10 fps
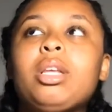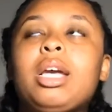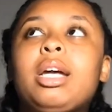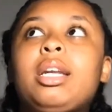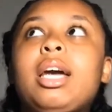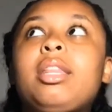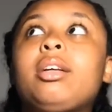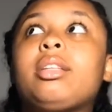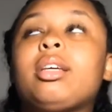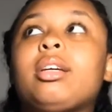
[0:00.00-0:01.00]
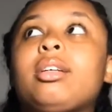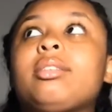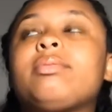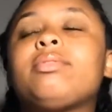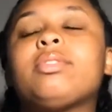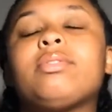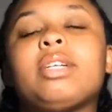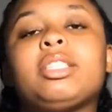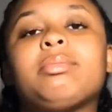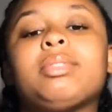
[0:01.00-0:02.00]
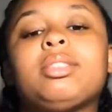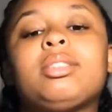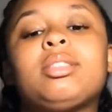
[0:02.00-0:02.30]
Another thing for freshmen,